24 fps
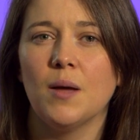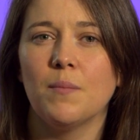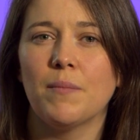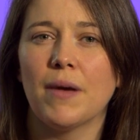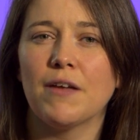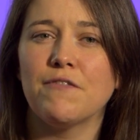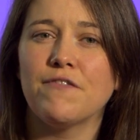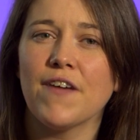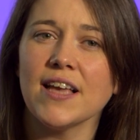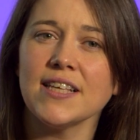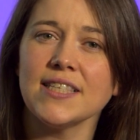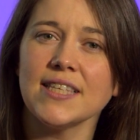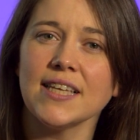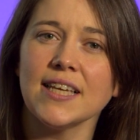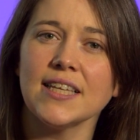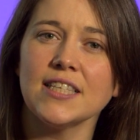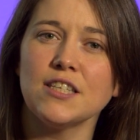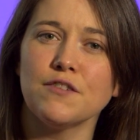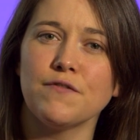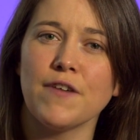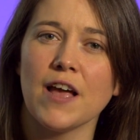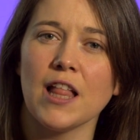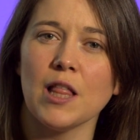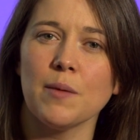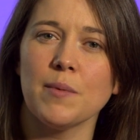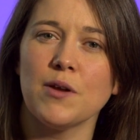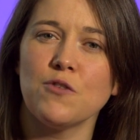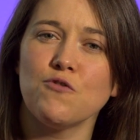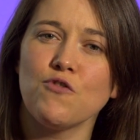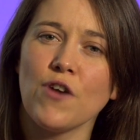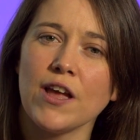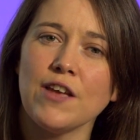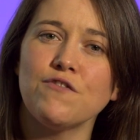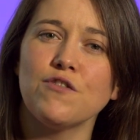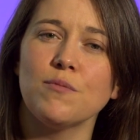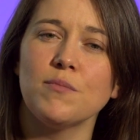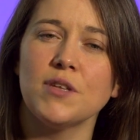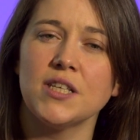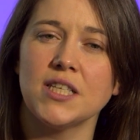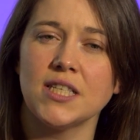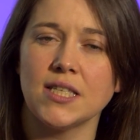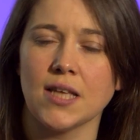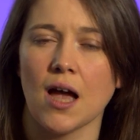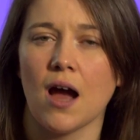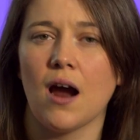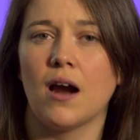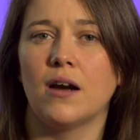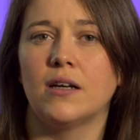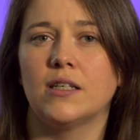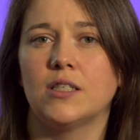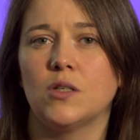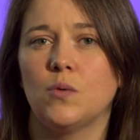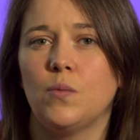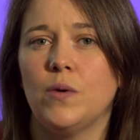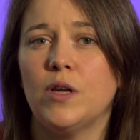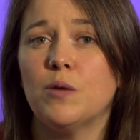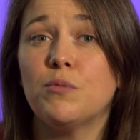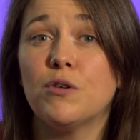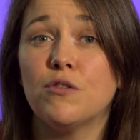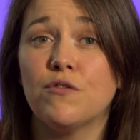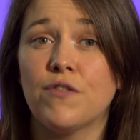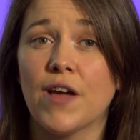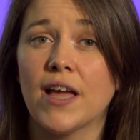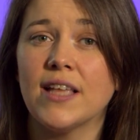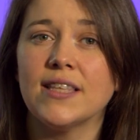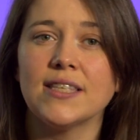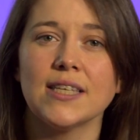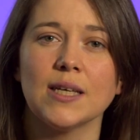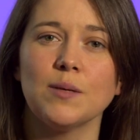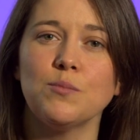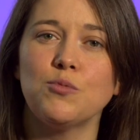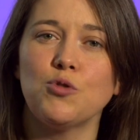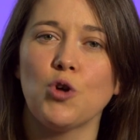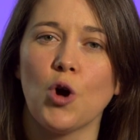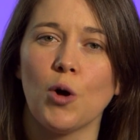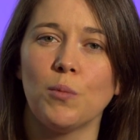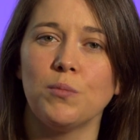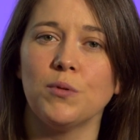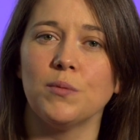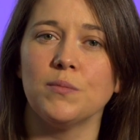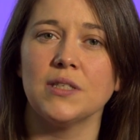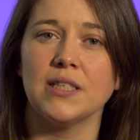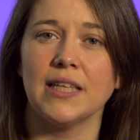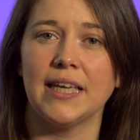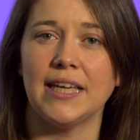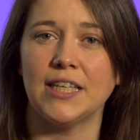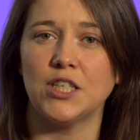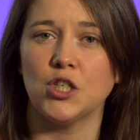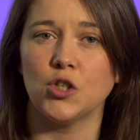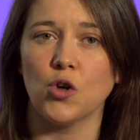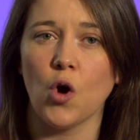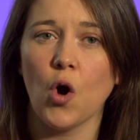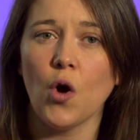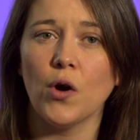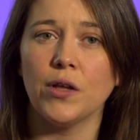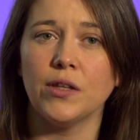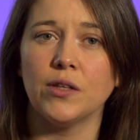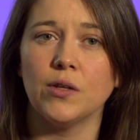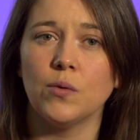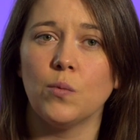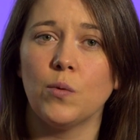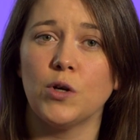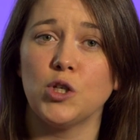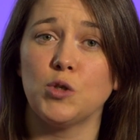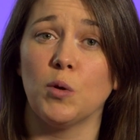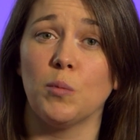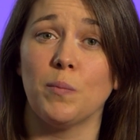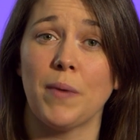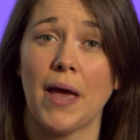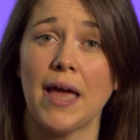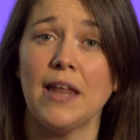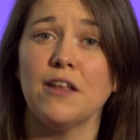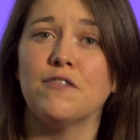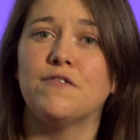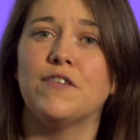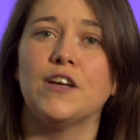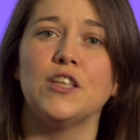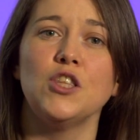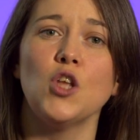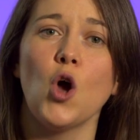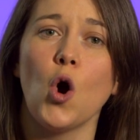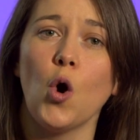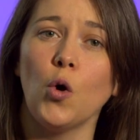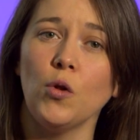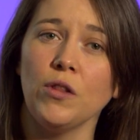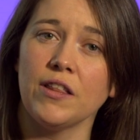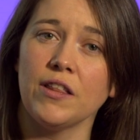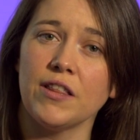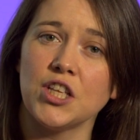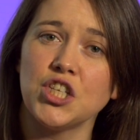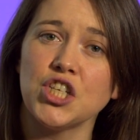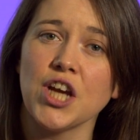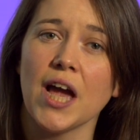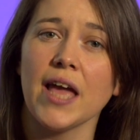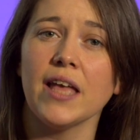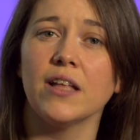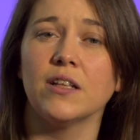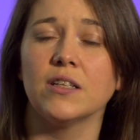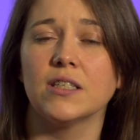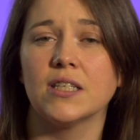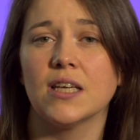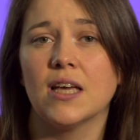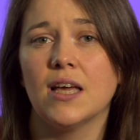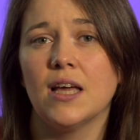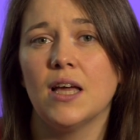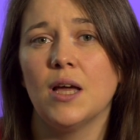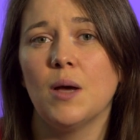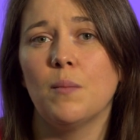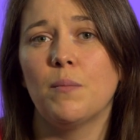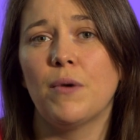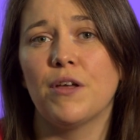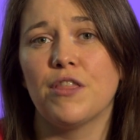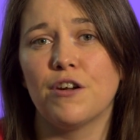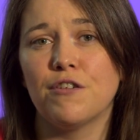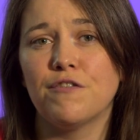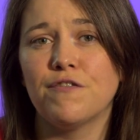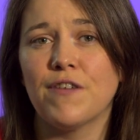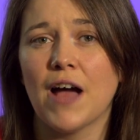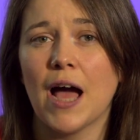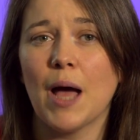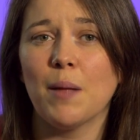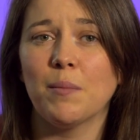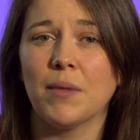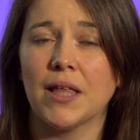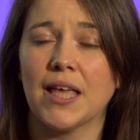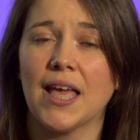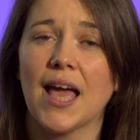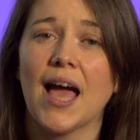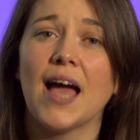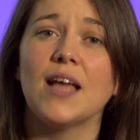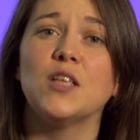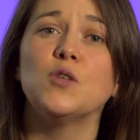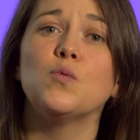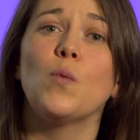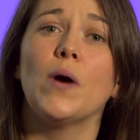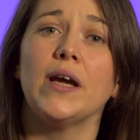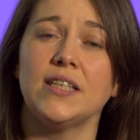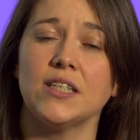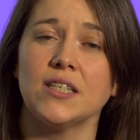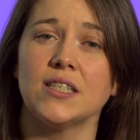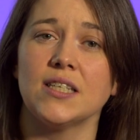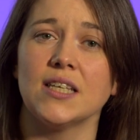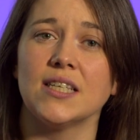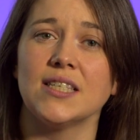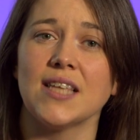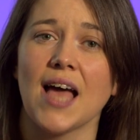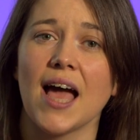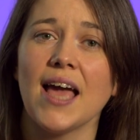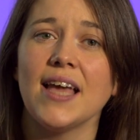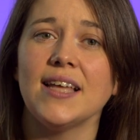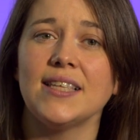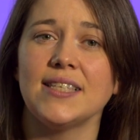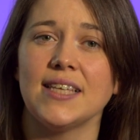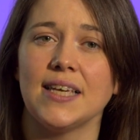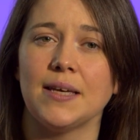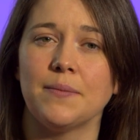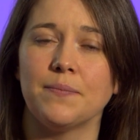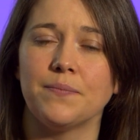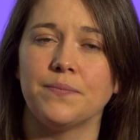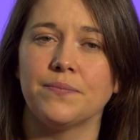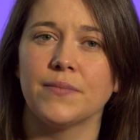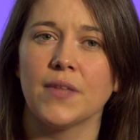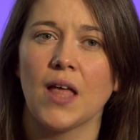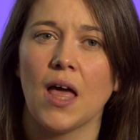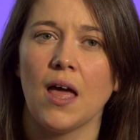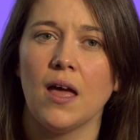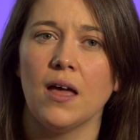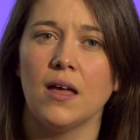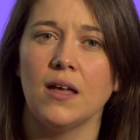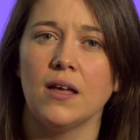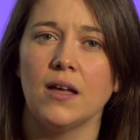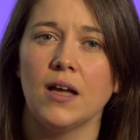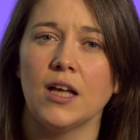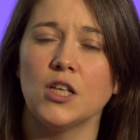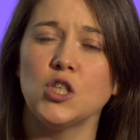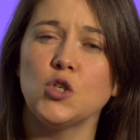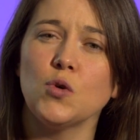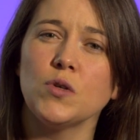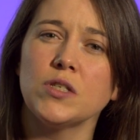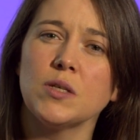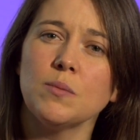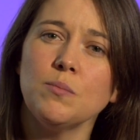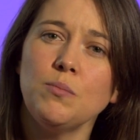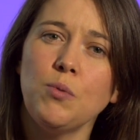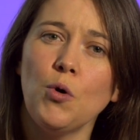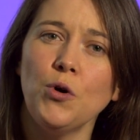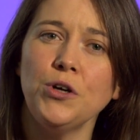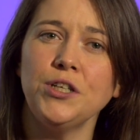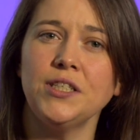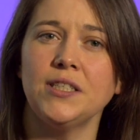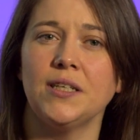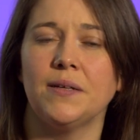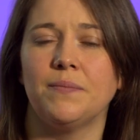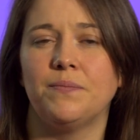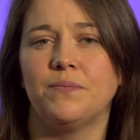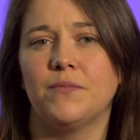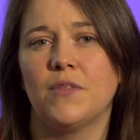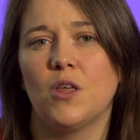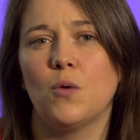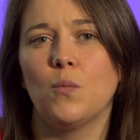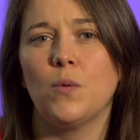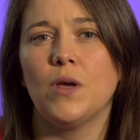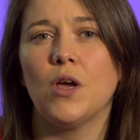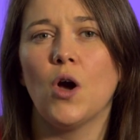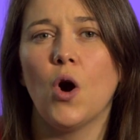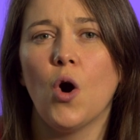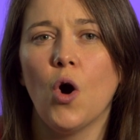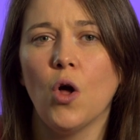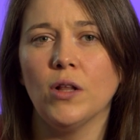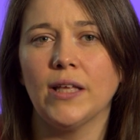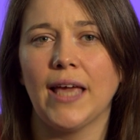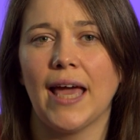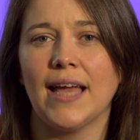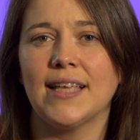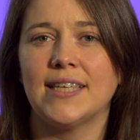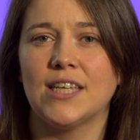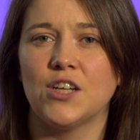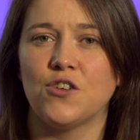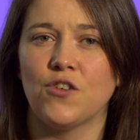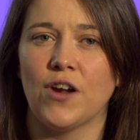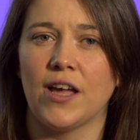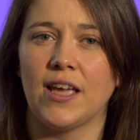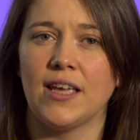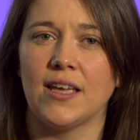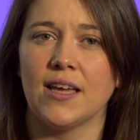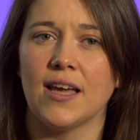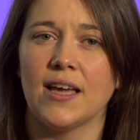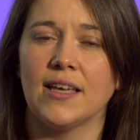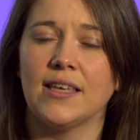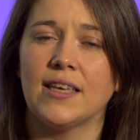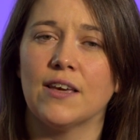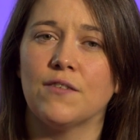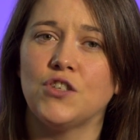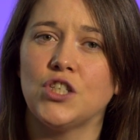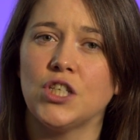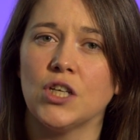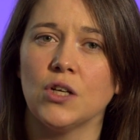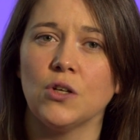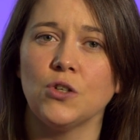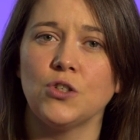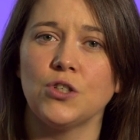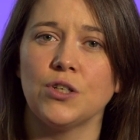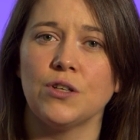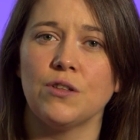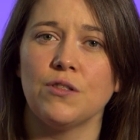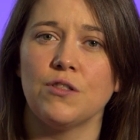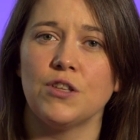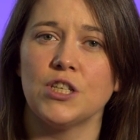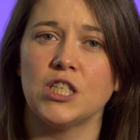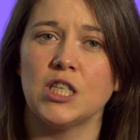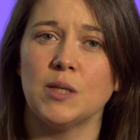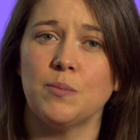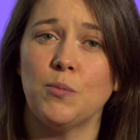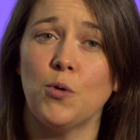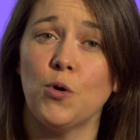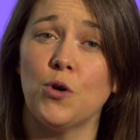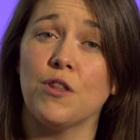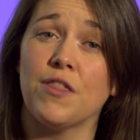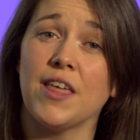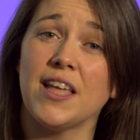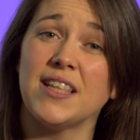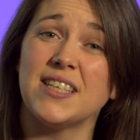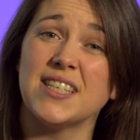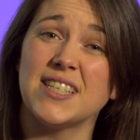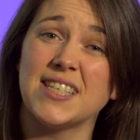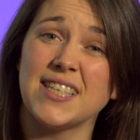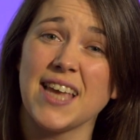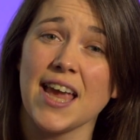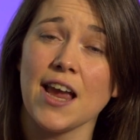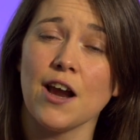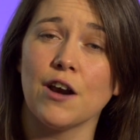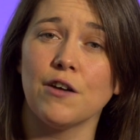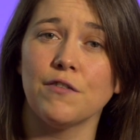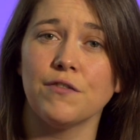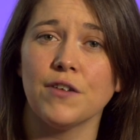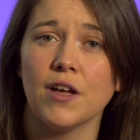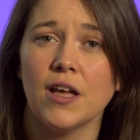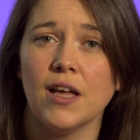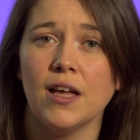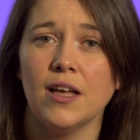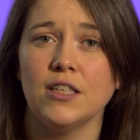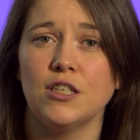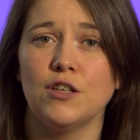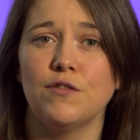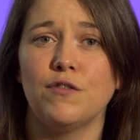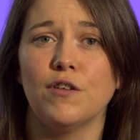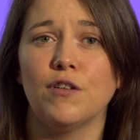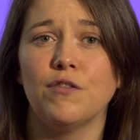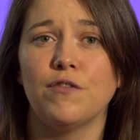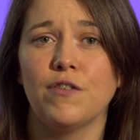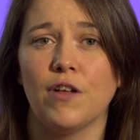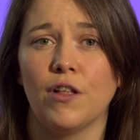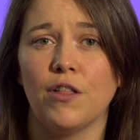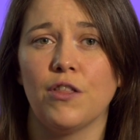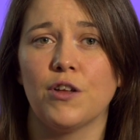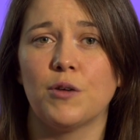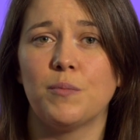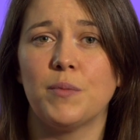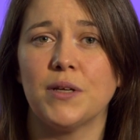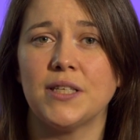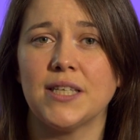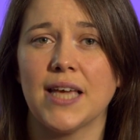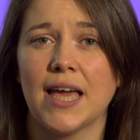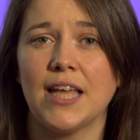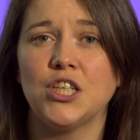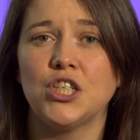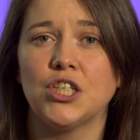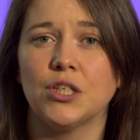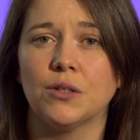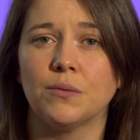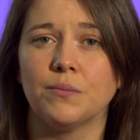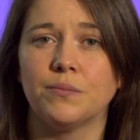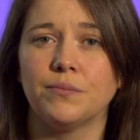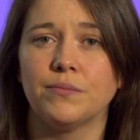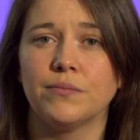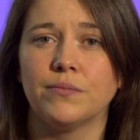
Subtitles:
By investing in development right from the start, we are preventing problems later on, which will benefit not the child, but their family and wider society. And so it's important that we all get it right and give children the support they deserve to fulfil their potential.